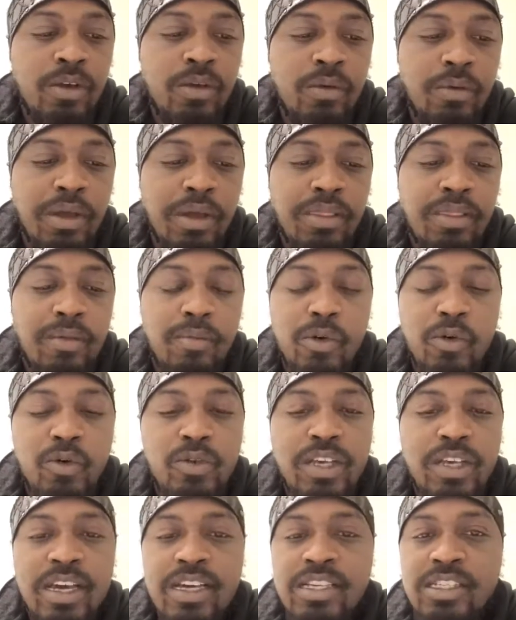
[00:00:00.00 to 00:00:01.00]
Right, the
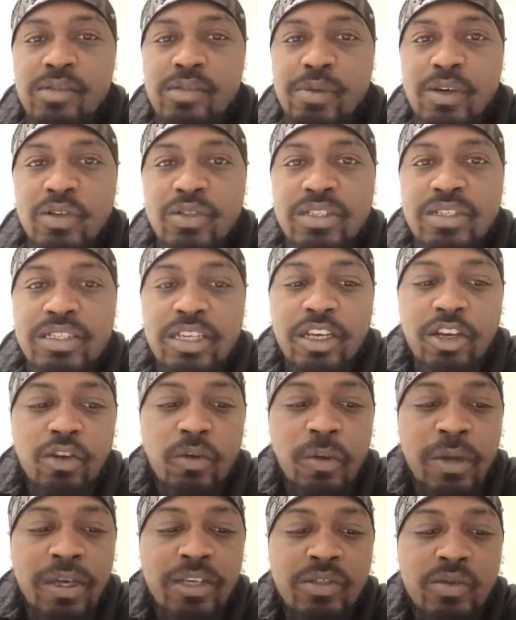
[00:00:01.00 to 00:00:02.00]
Most High is about to send
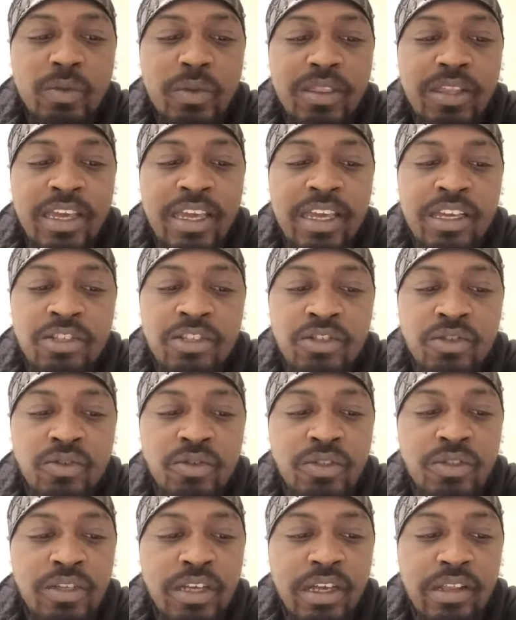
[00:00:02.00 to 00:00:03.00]
Christ with the
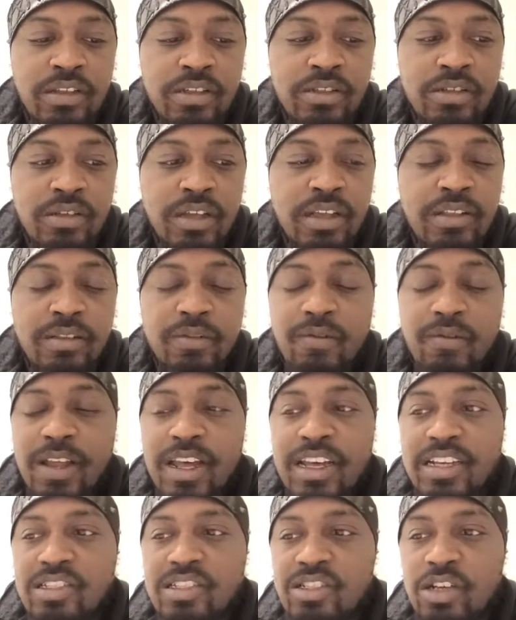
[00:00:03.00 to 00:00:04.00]
angels and the
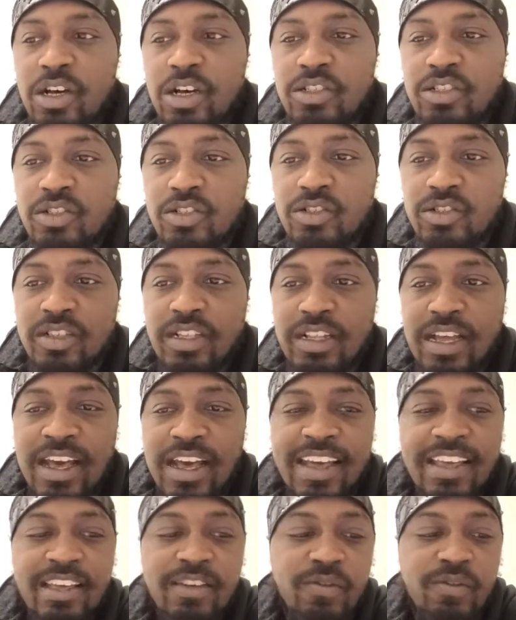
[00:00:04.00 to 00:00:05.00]
flying saucers and the
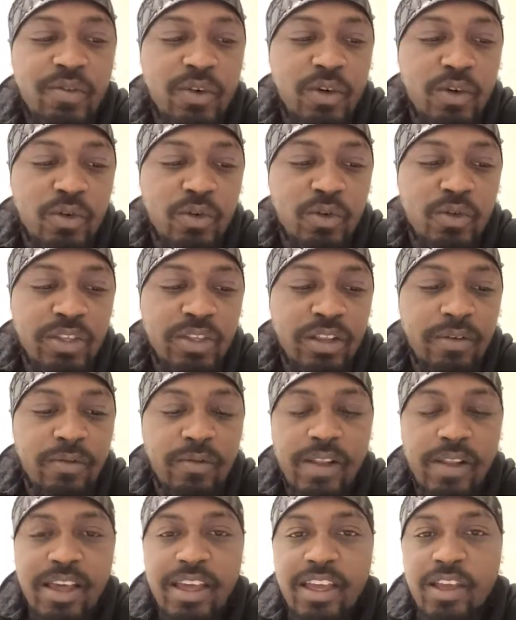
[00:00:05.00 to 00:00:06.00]
IFOs and the
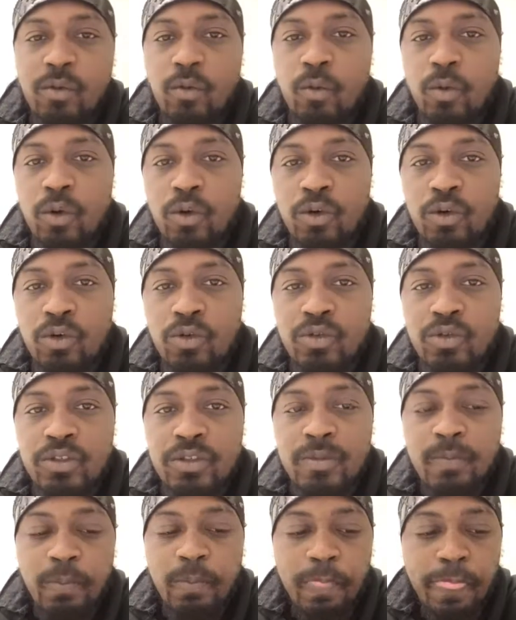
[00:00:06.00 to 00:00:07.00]
flying
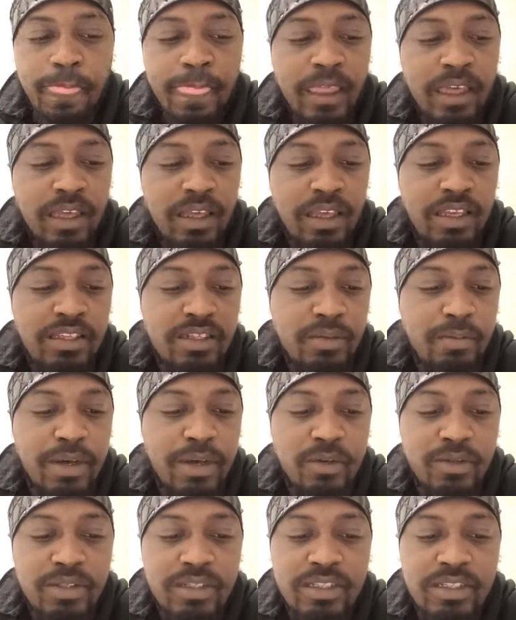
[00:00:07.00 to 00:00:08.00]
rolls. He's
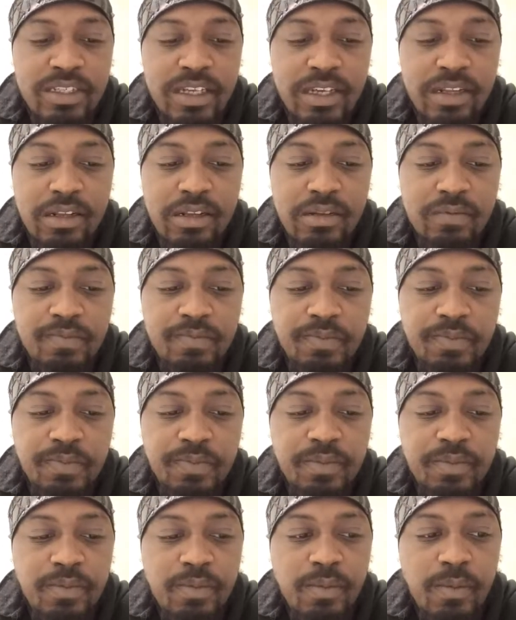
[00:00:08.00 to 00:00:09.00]
about to send
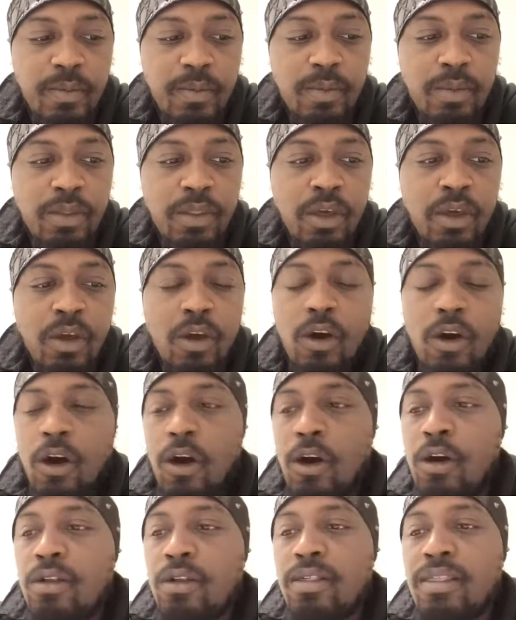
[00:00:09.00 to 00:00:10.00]

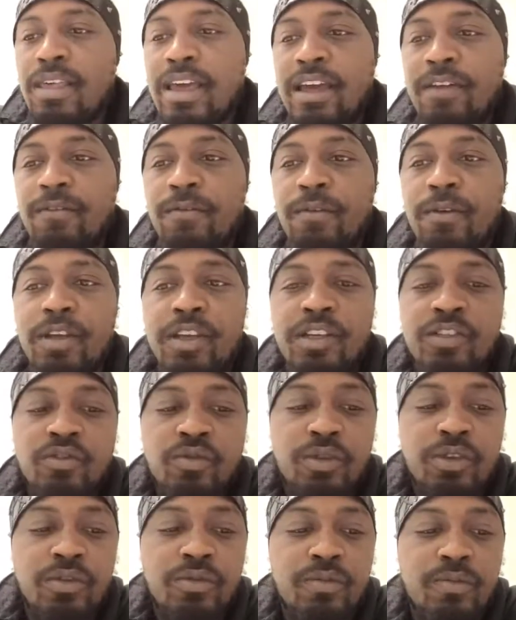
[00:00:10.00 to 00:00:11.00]
all of that for
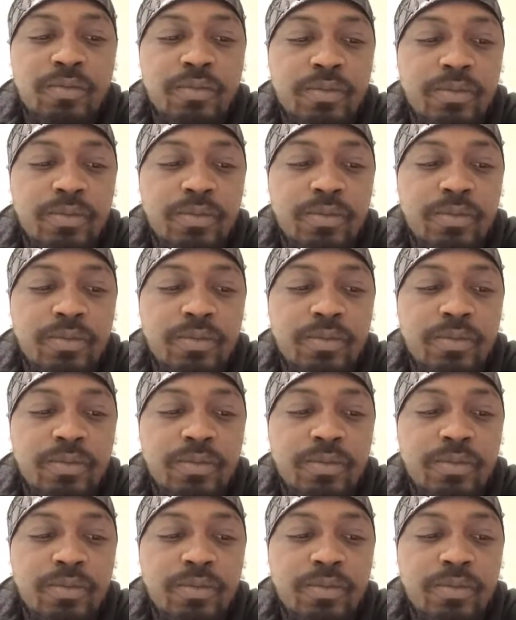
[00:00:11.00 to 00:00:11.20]
Israel.